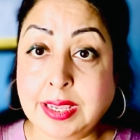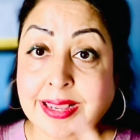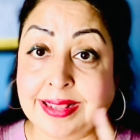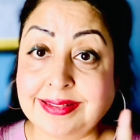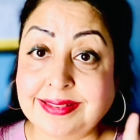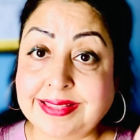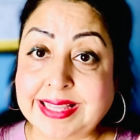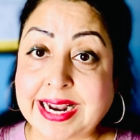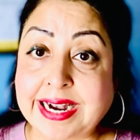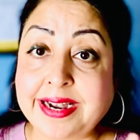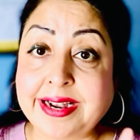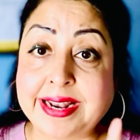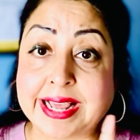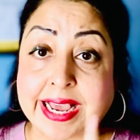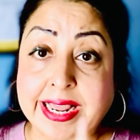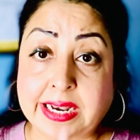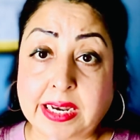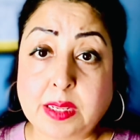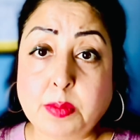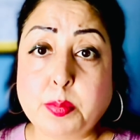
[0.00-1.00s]
Then
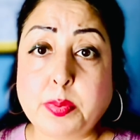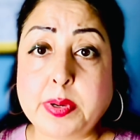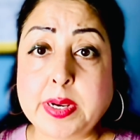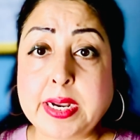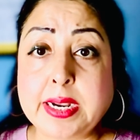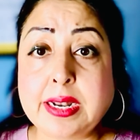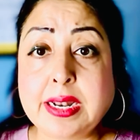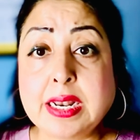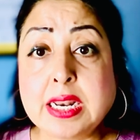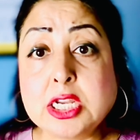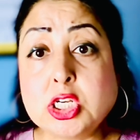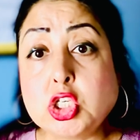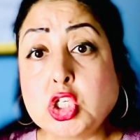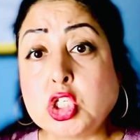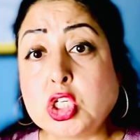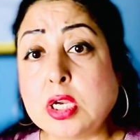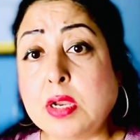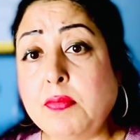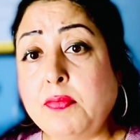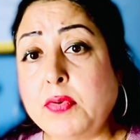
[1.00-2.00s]
deliberately
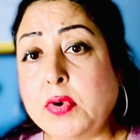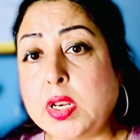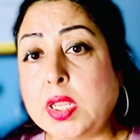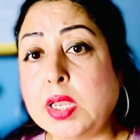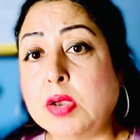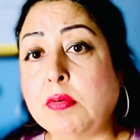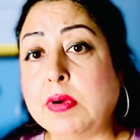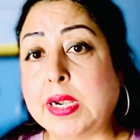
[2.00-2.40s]
shift your